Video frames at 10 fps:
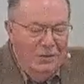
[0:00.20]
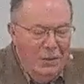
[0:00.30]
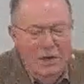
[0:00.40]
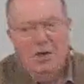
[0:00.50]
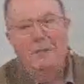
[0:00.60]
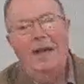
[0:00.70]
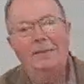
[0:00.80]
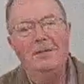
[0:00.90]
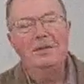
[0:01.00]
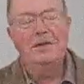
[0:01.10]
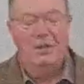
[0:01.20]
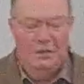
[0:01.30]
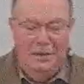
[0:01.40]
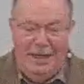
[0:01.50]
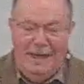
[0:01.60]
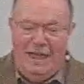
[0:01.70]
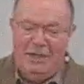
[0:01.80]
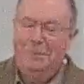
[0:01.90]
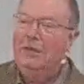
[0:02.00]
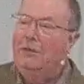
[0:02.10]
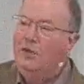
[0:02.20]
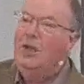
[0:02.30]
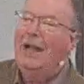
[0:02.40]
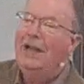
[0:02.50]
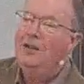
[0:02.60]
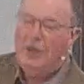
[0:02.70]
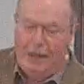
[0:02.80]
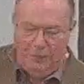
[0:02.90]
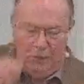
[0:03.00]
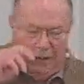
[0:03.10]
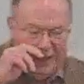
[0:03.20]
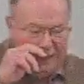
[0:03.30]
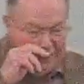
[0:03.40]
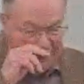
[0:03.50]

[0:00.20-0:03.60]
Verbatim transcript: Turn your Bibles to the Gospel of John, chapter 8.